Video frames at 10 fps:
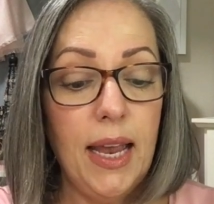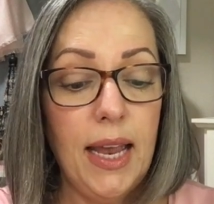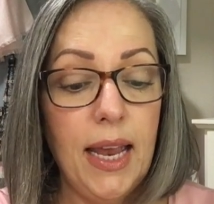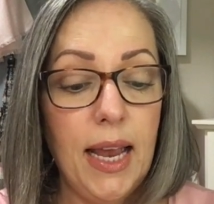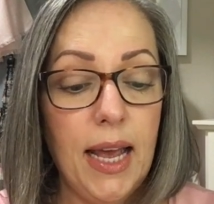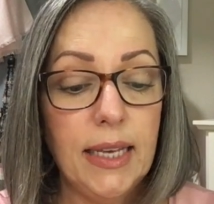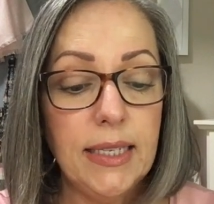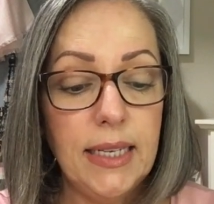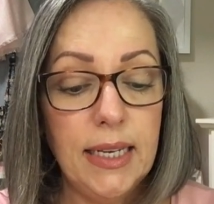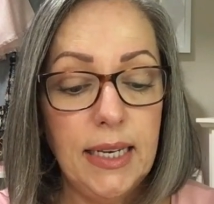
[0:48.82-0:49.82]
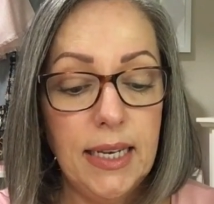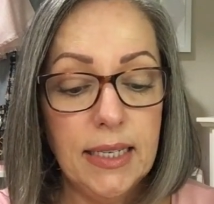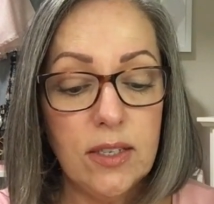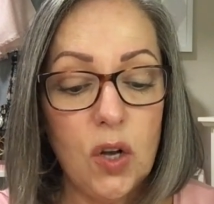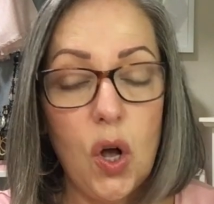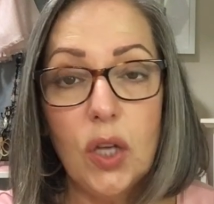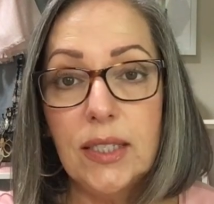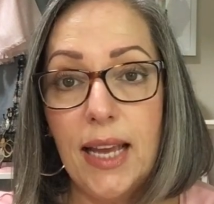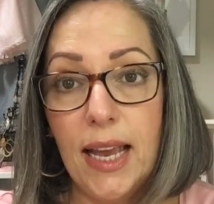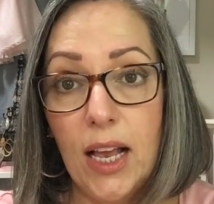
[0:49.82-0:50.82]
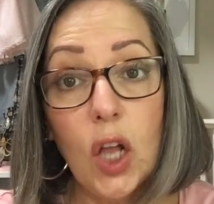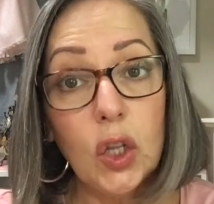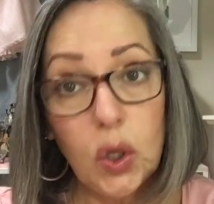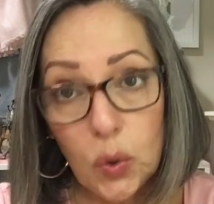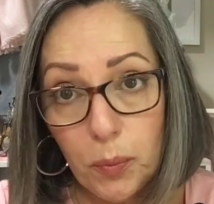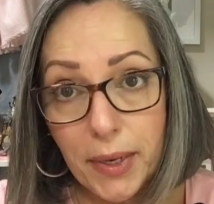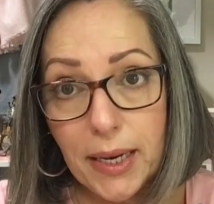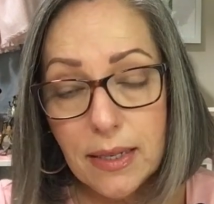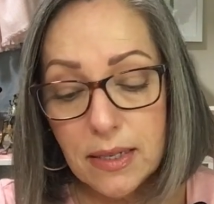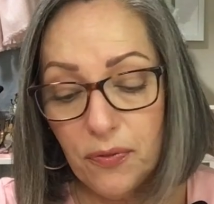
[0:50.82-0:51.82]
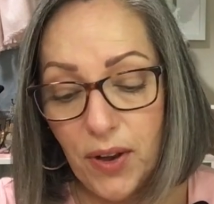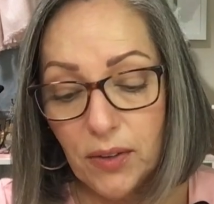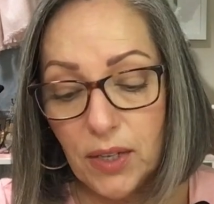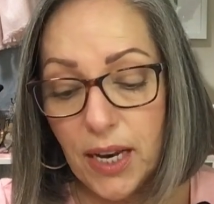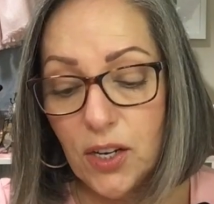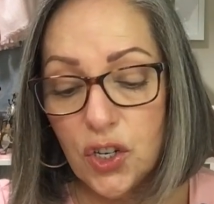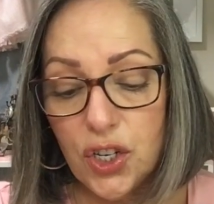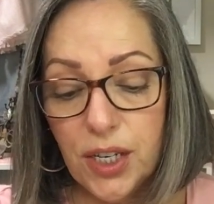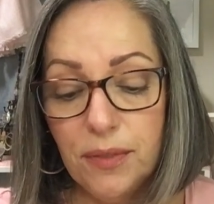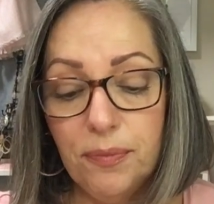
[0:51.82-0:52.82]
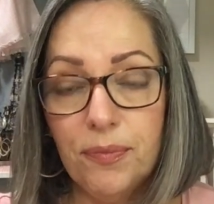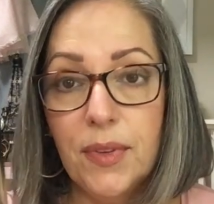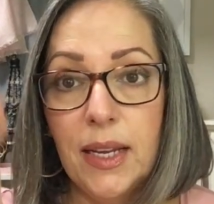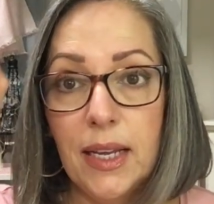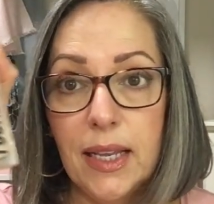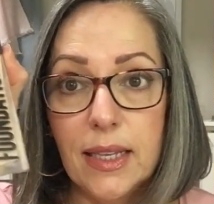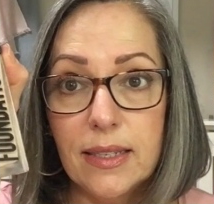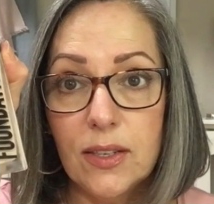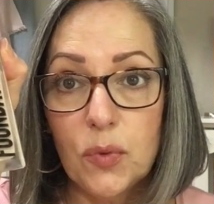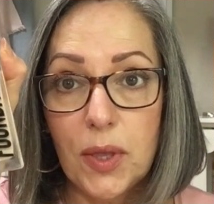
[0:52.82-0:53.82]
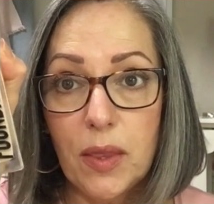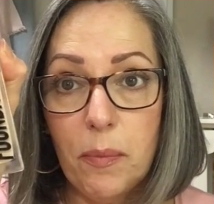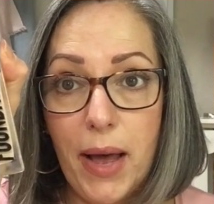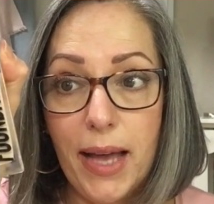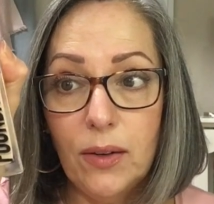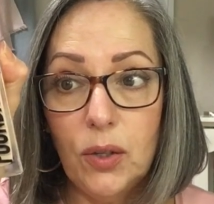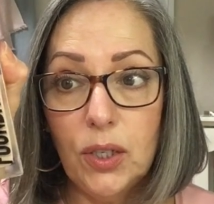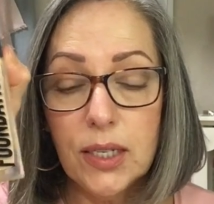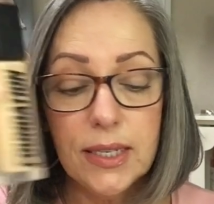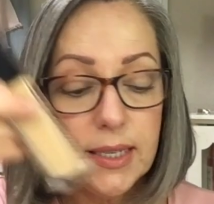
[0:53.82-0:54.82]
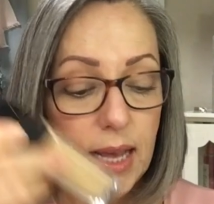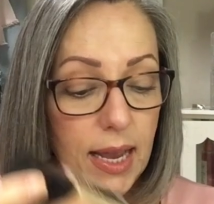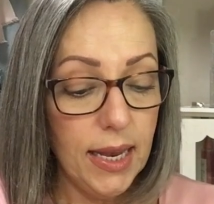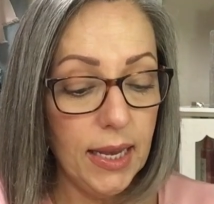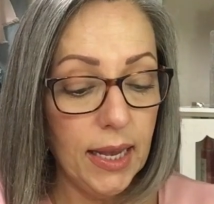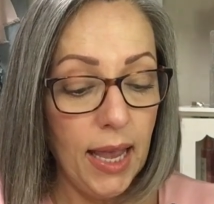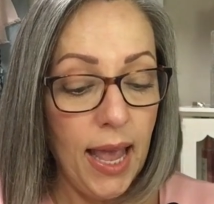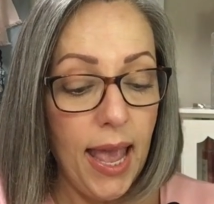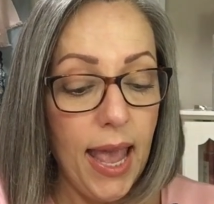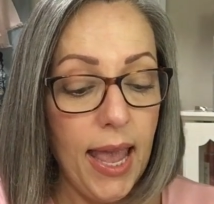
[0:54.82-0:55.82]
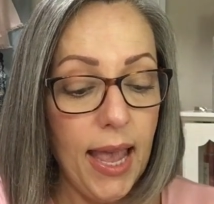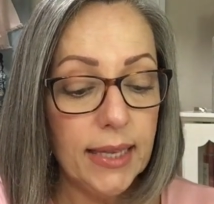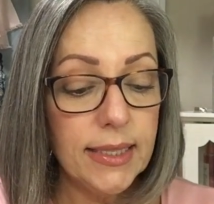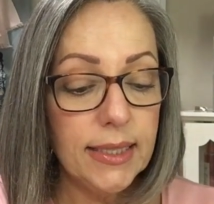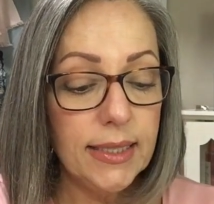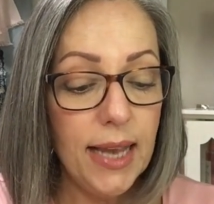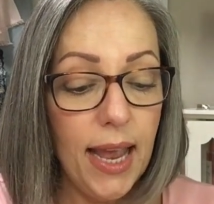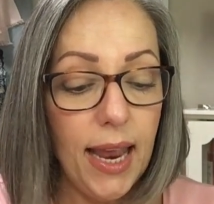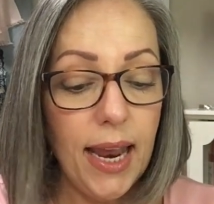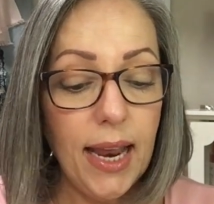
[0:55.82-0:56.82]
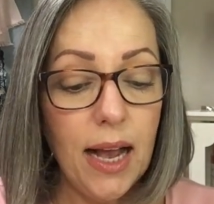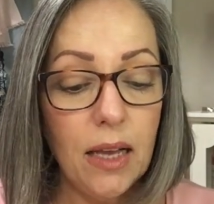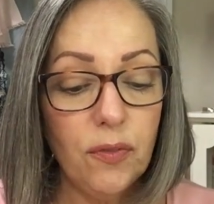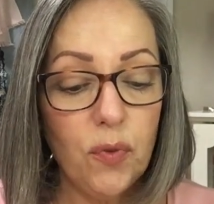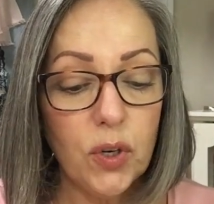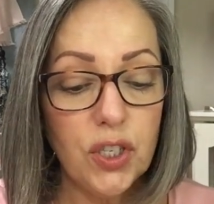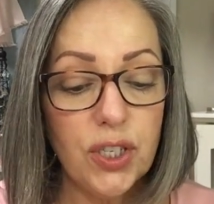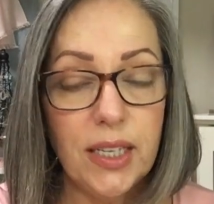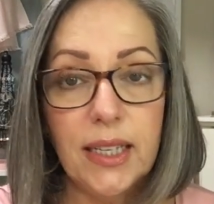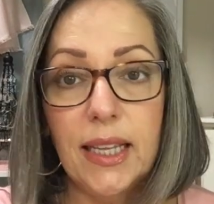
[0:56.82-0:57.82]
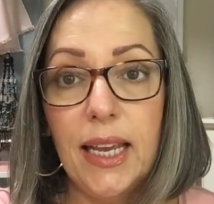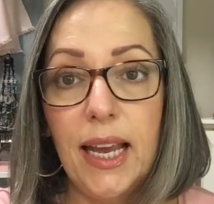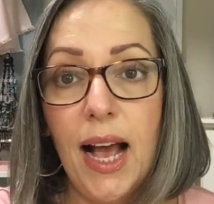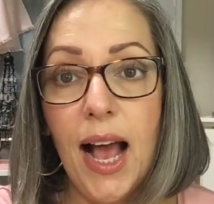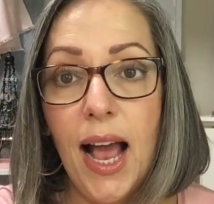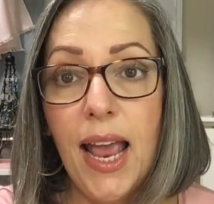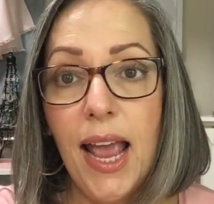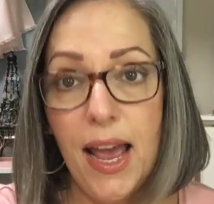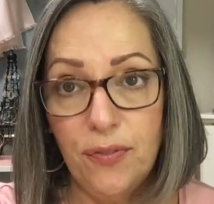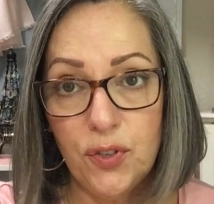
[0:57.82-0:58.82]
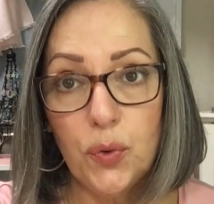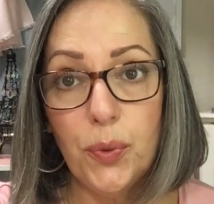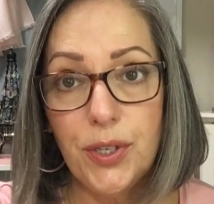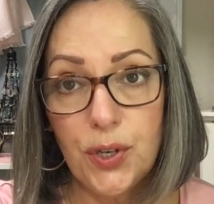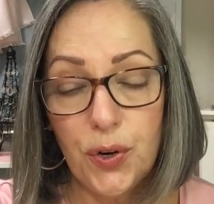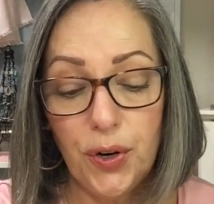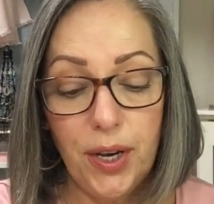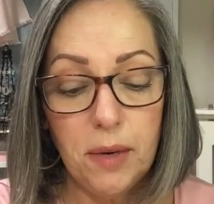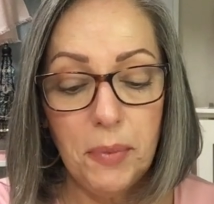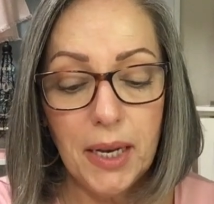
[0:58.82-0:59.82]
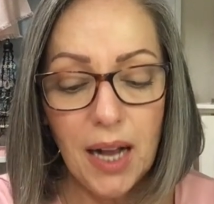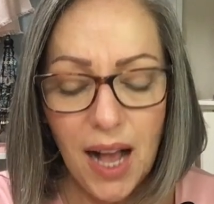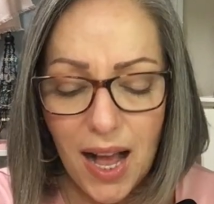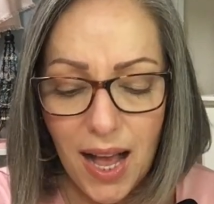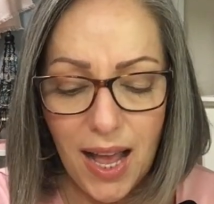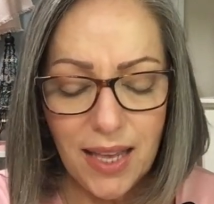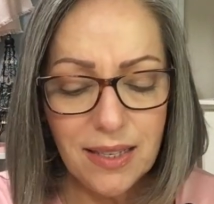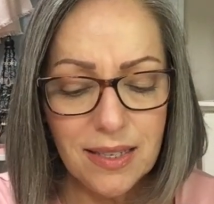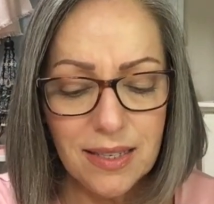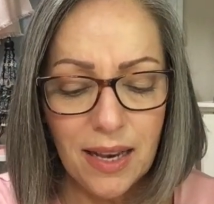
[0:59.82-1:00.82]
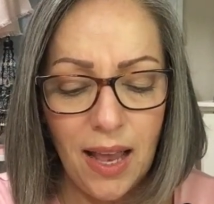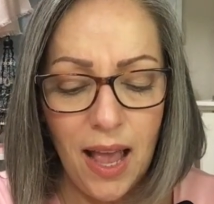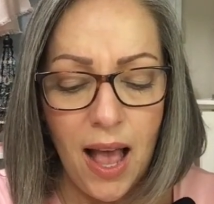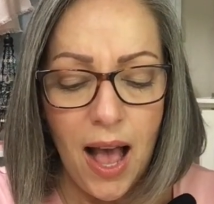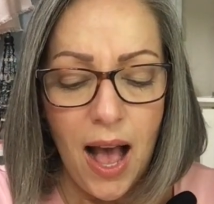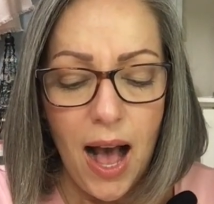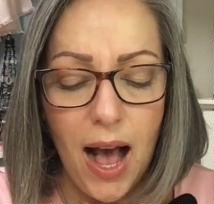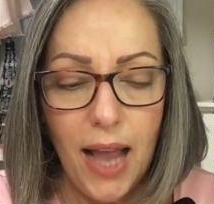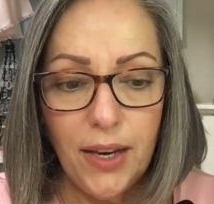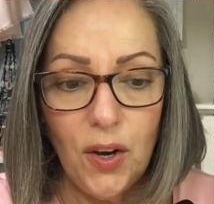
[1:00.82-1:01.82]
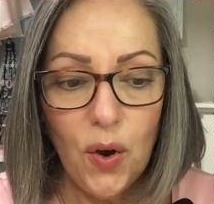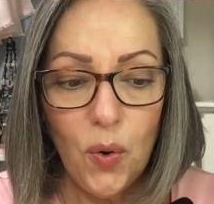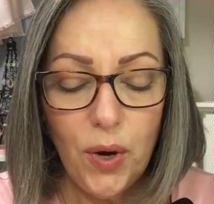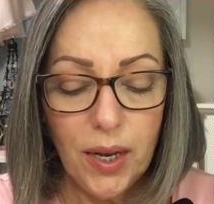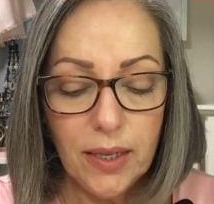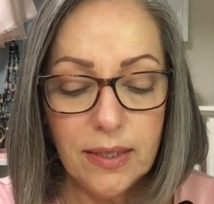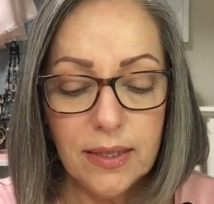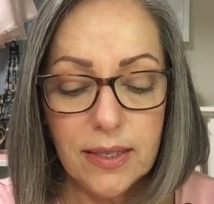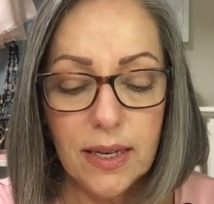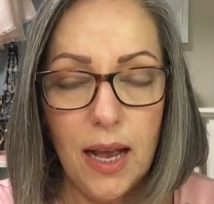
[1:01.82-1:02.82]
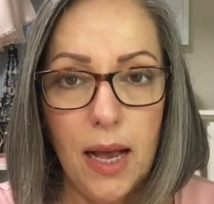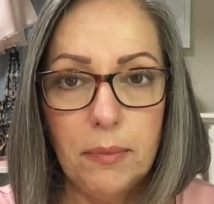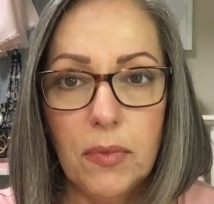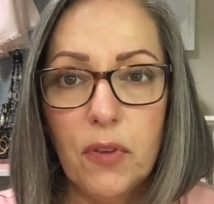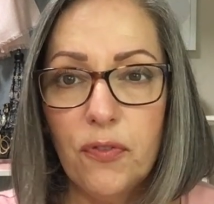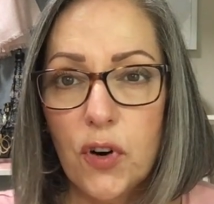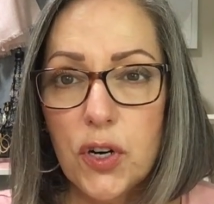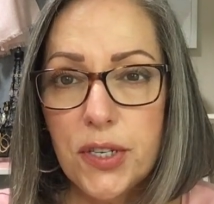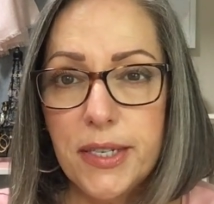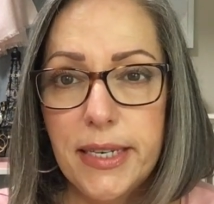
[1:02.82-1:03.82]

and it is called a luminous foundation. This is what the bottle looks like. And today, unfortunately, I have to return it because I noticed um, the first